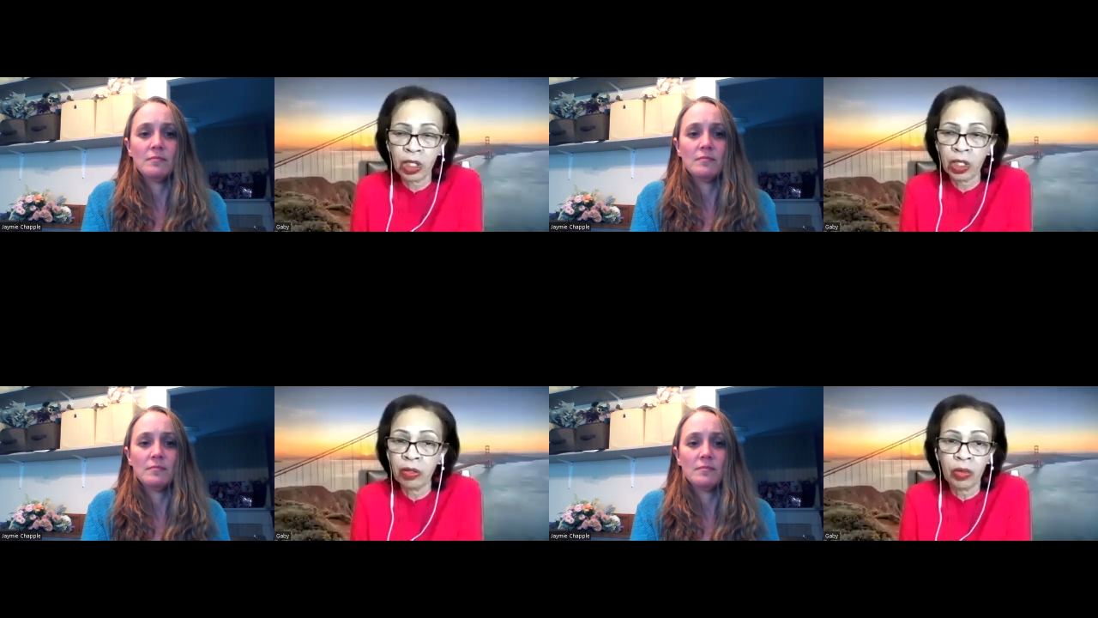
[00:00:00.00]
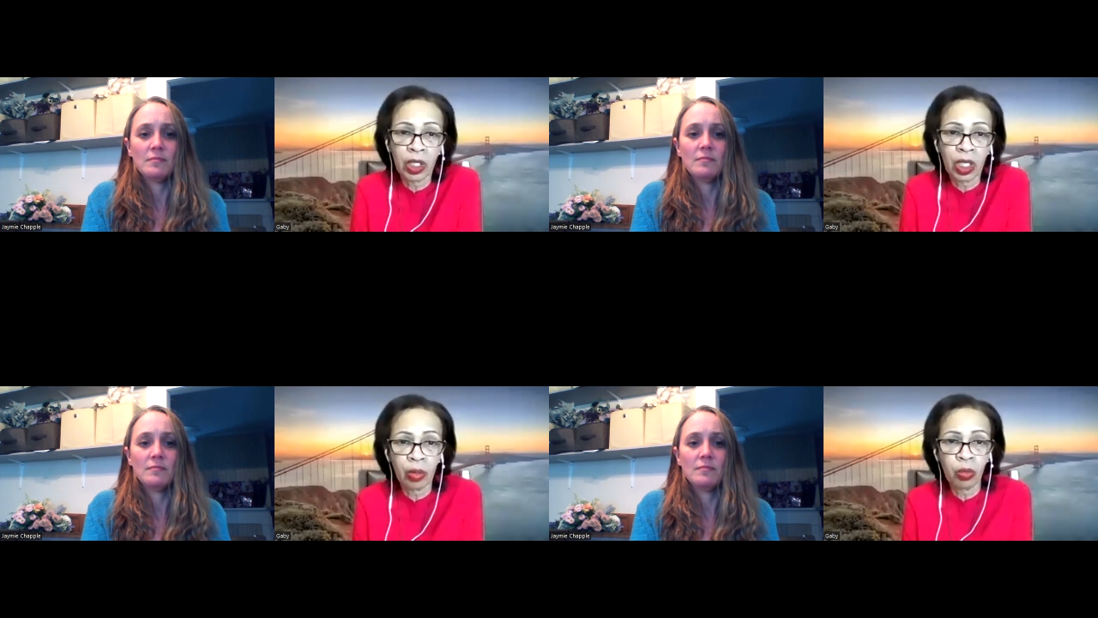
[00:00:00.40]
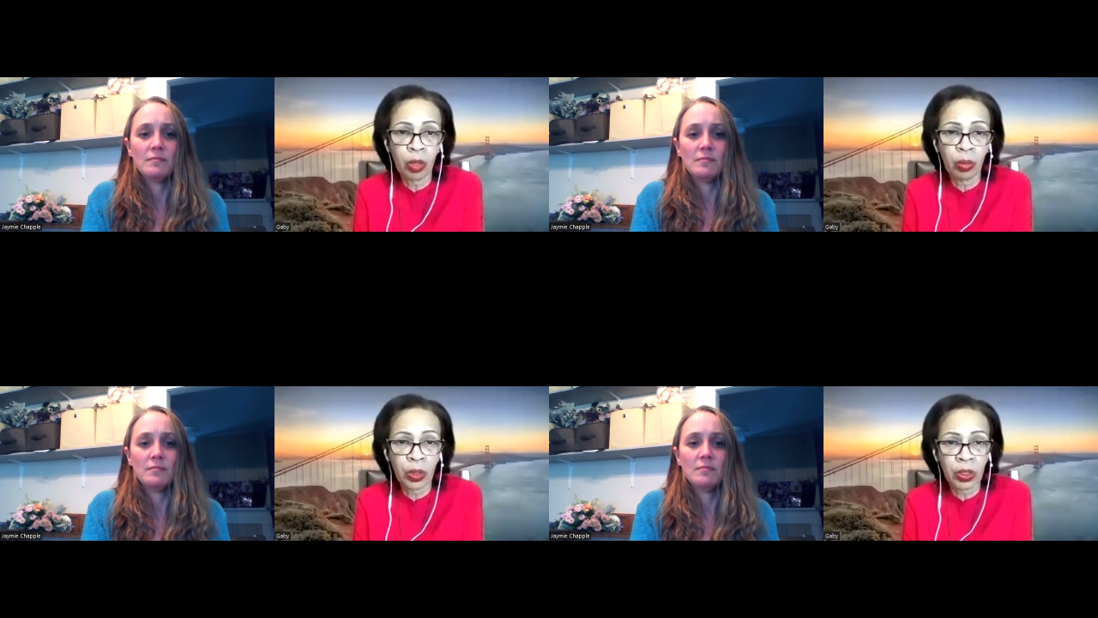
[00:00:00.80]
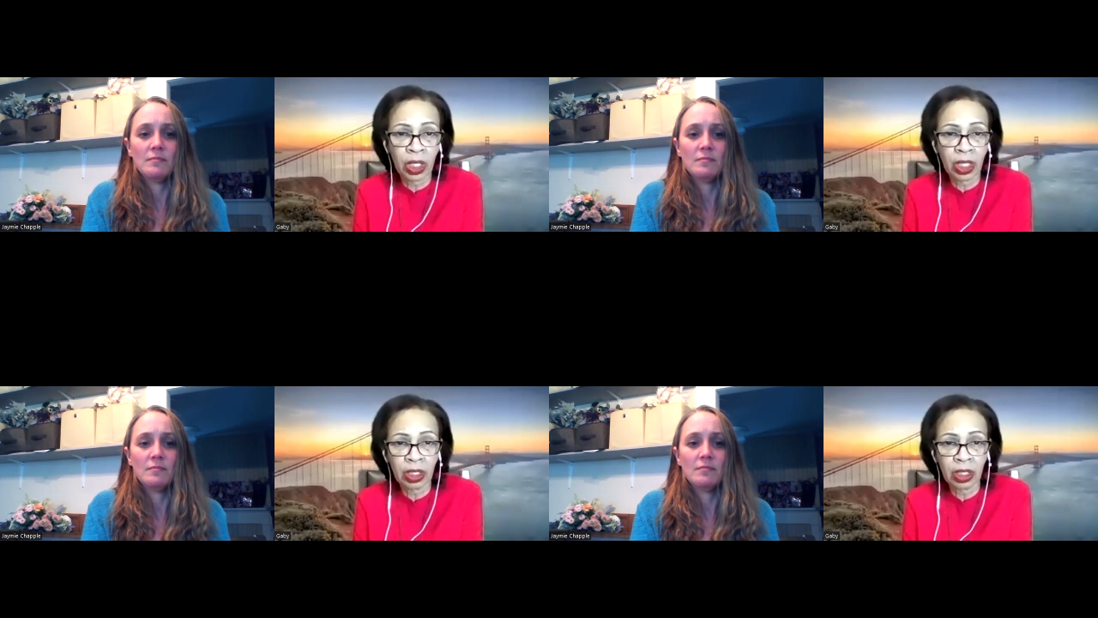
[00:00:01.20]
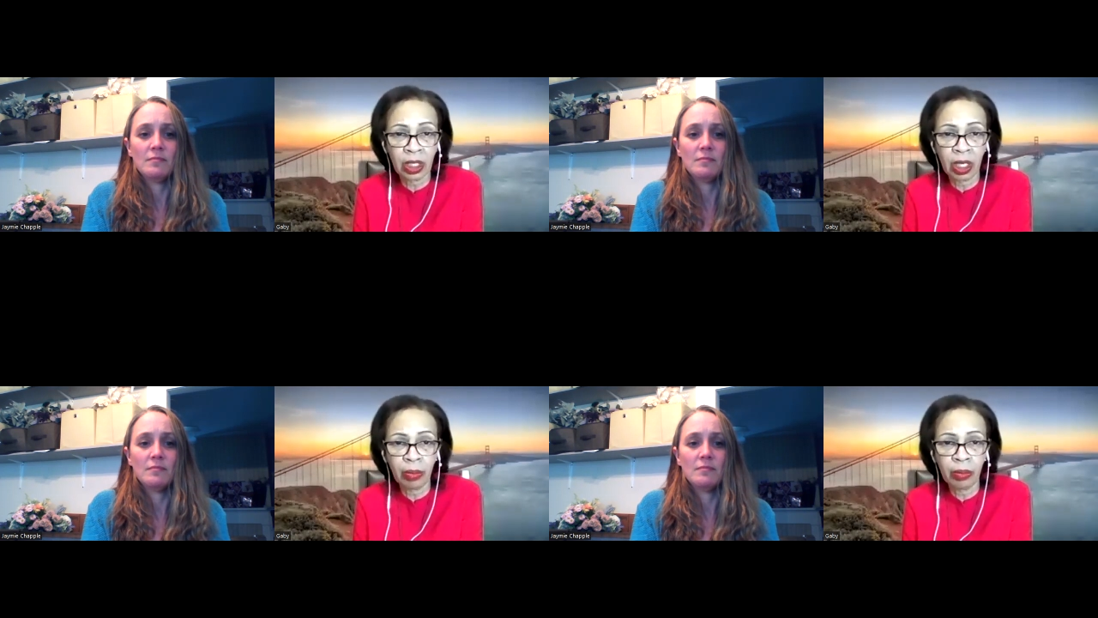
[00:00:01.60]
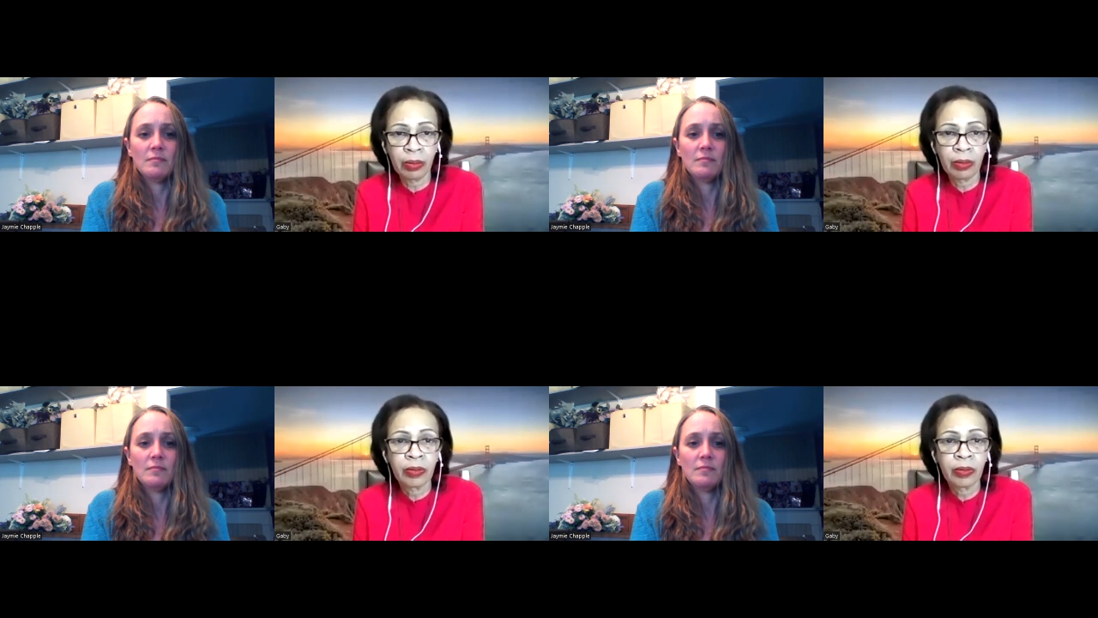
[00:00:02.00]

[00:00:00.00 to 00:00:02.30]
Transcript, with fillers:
Speaker 1: and even help one person at a time.